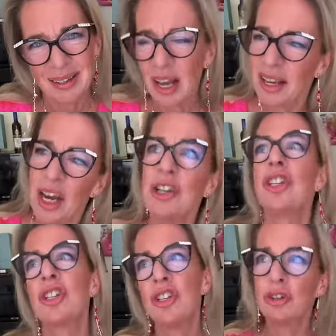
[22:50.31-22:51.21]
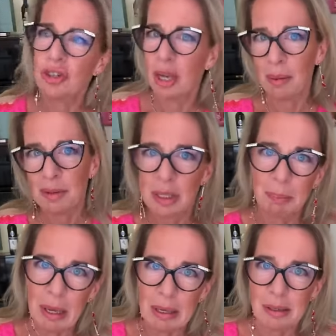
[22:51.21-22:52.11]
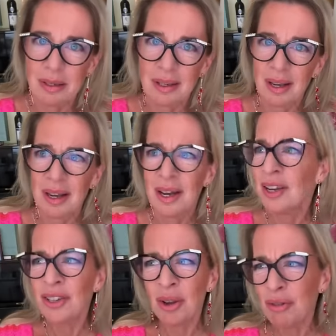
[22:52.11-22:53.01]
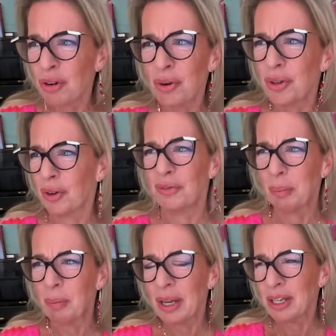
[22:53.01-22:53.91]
Like, just because you're surnamed Spears, don't cruise off your...